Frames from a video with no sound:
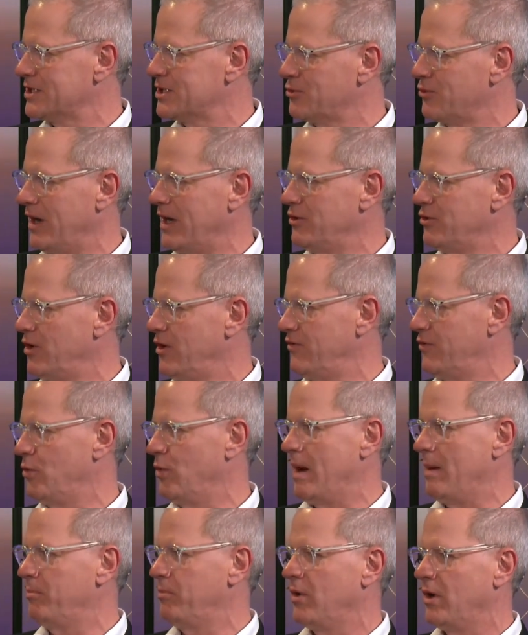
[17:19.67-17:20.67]
It's great to have a
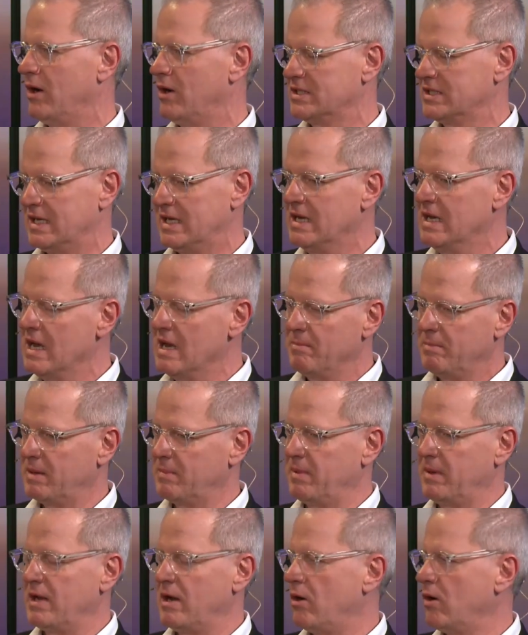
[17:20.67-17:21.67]
web browser,
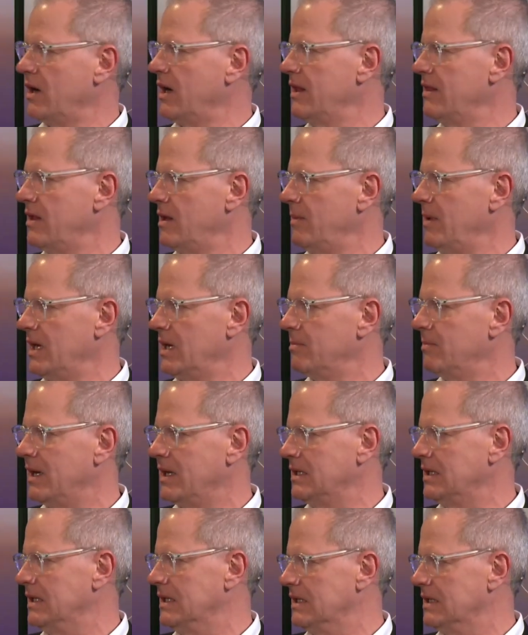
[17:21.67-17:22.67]
but how can they make
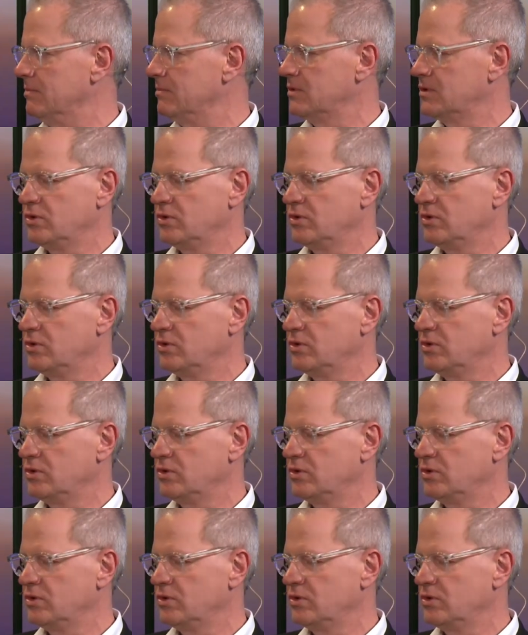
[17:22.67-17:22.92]
money?